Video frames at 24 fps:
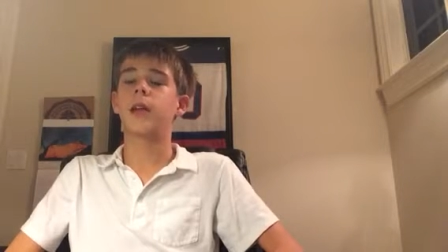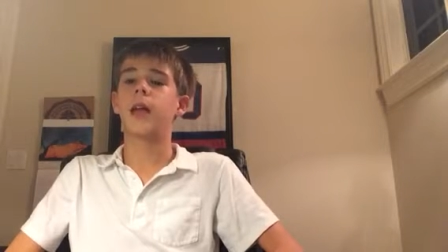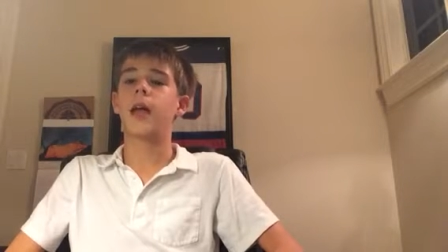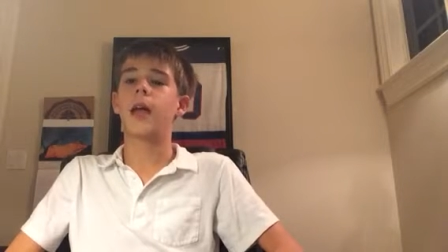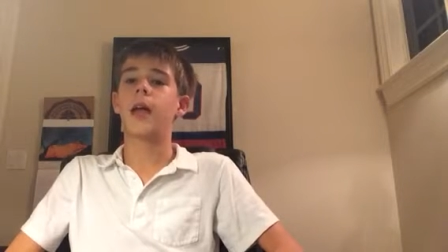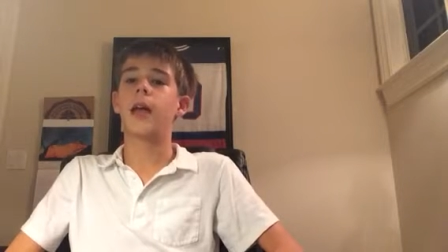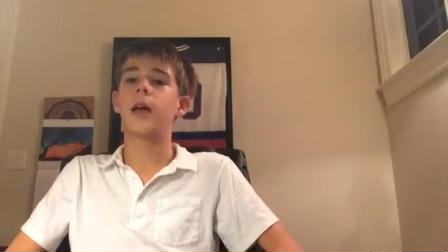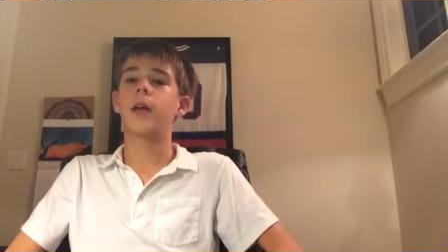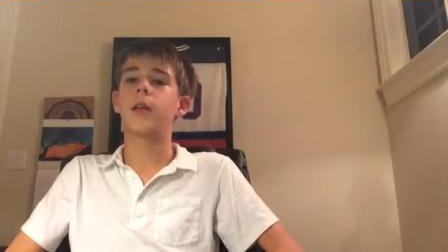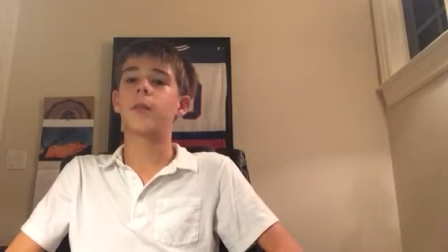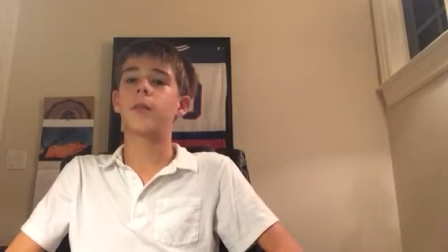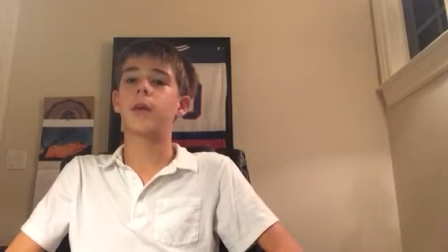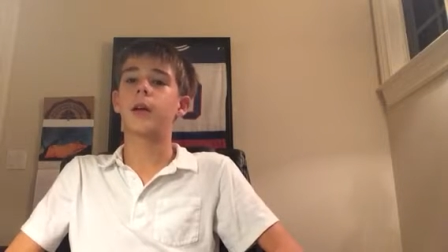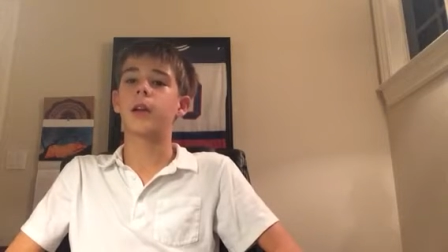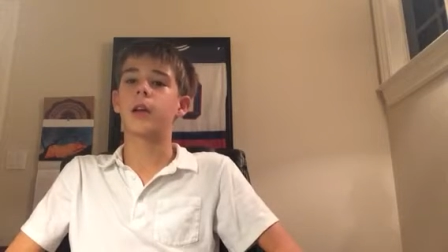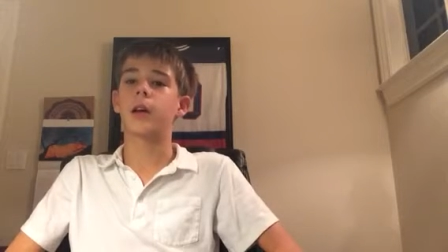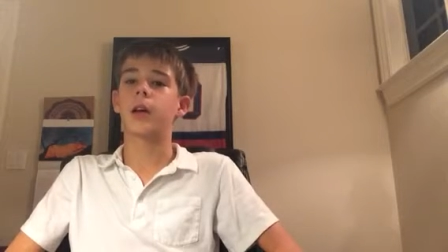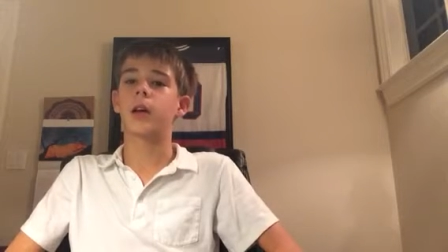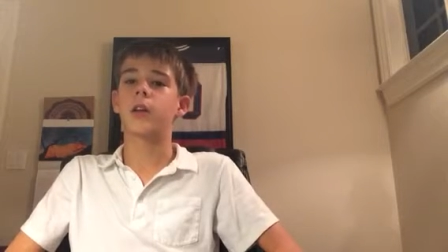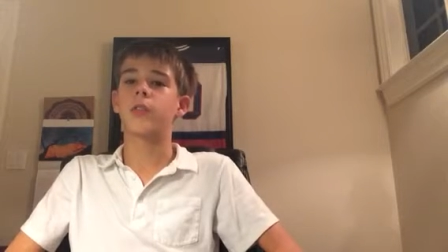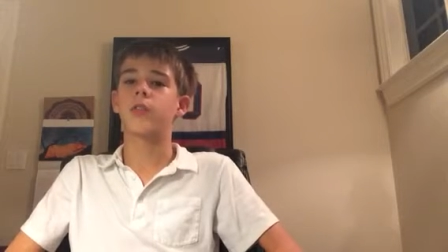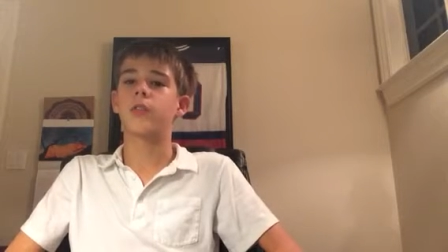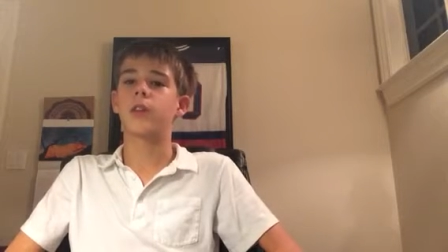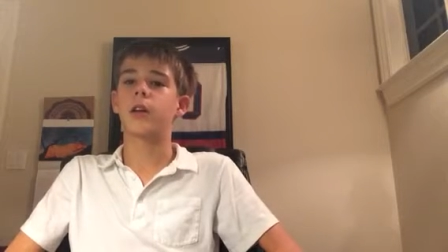and
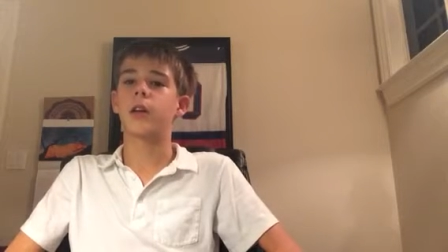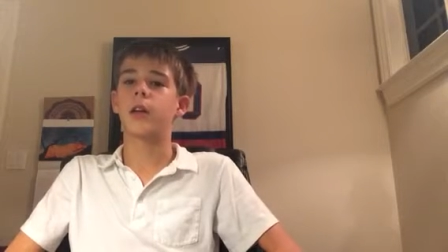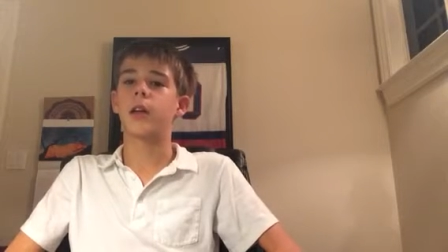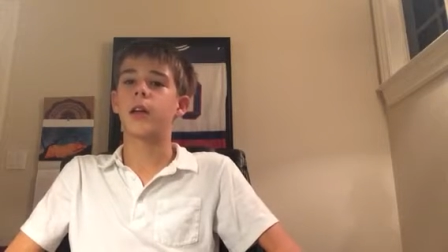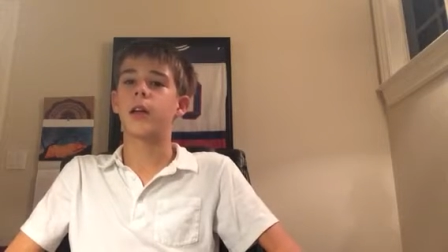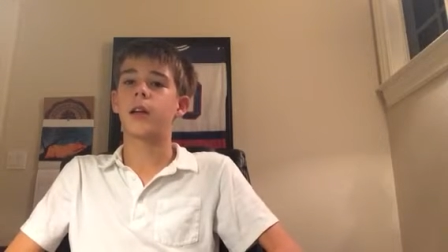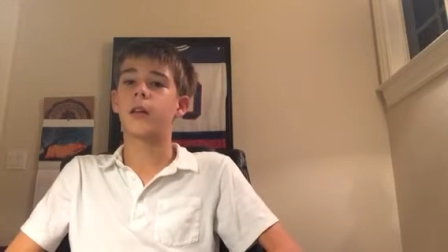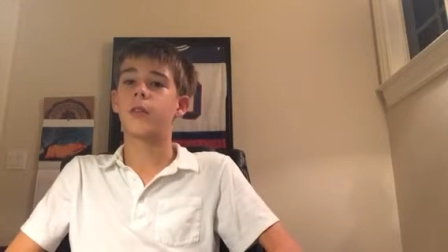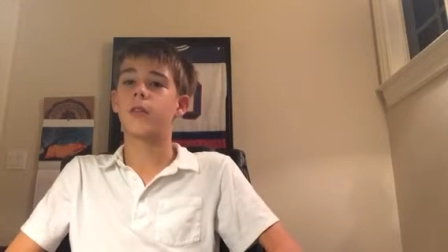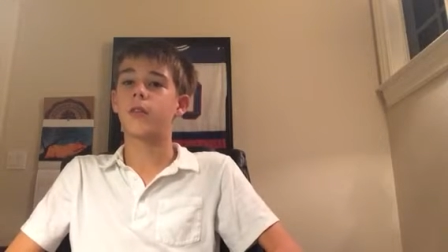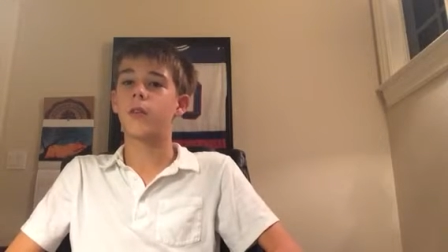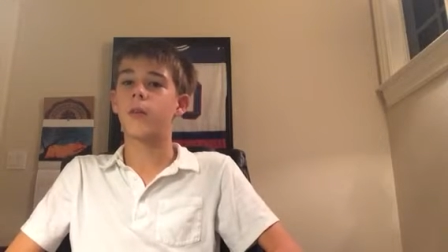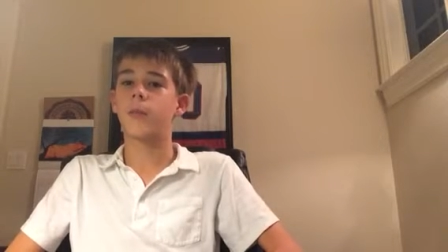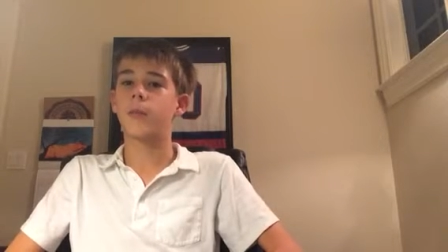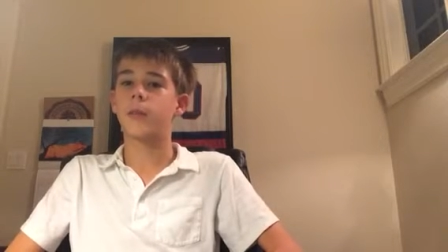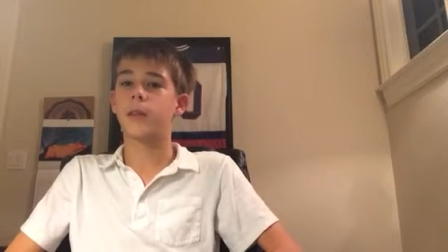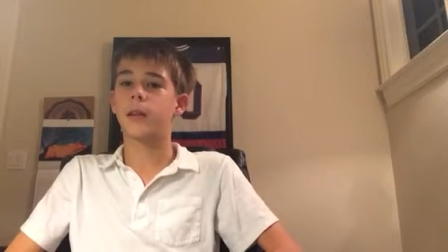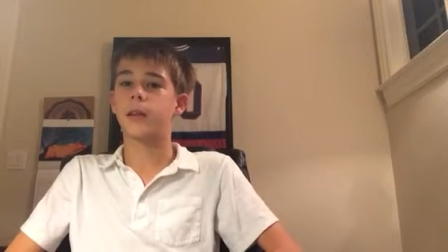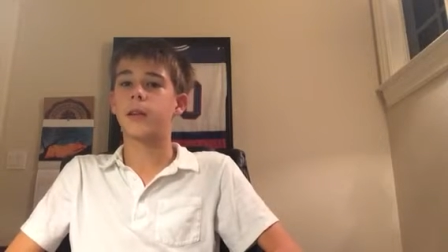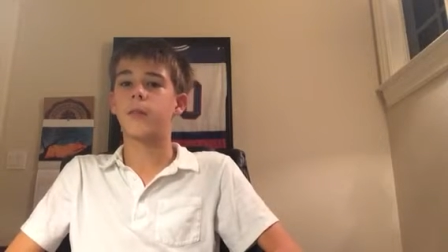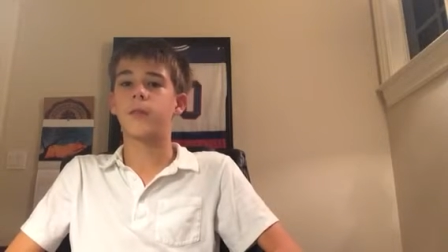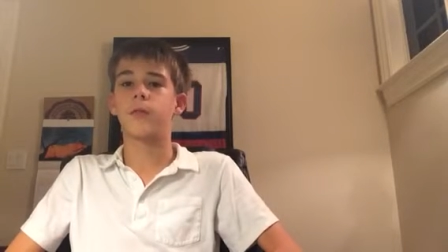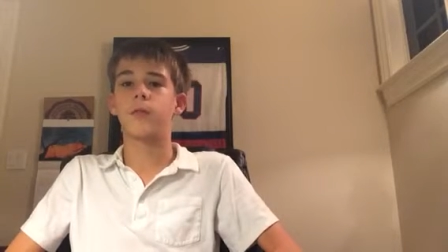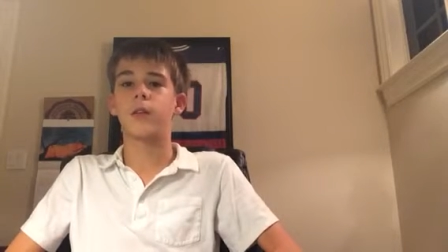mitochondria and
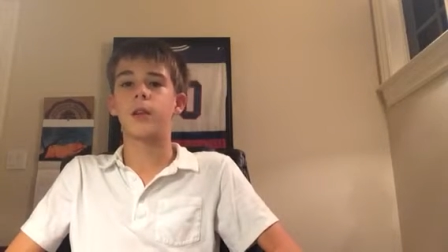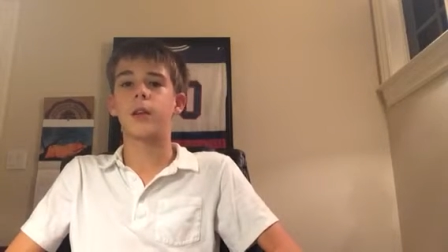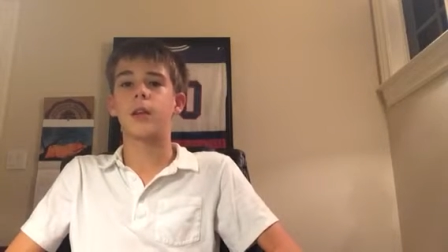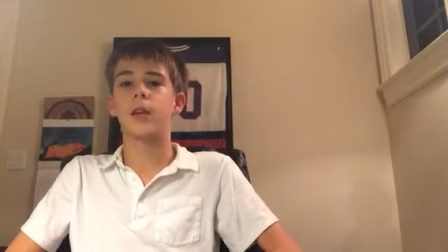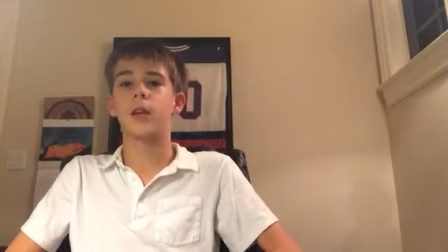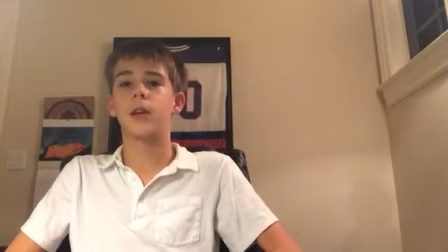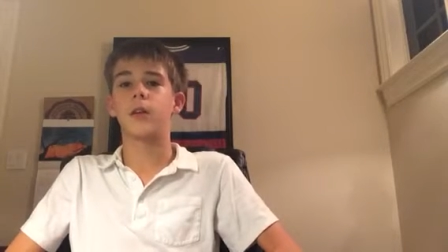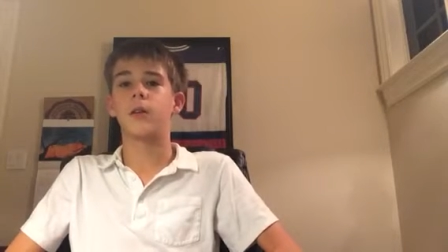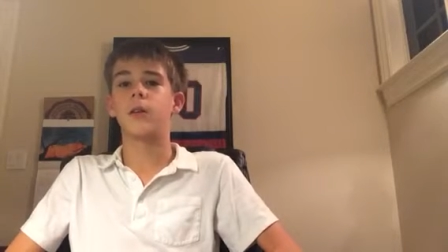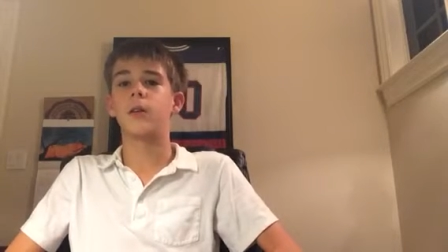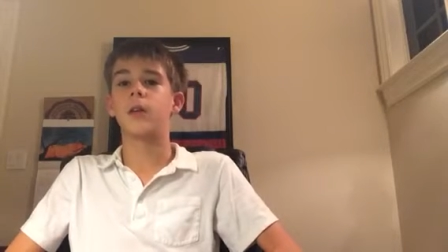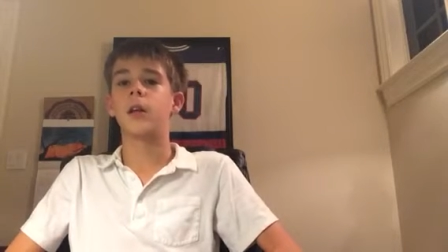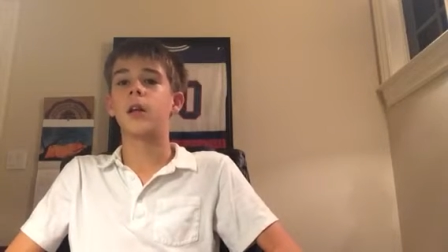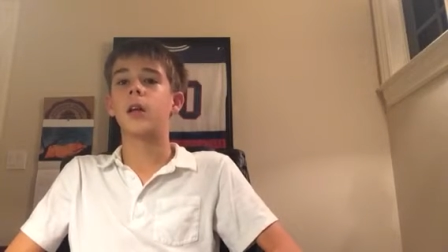chromatin fit here.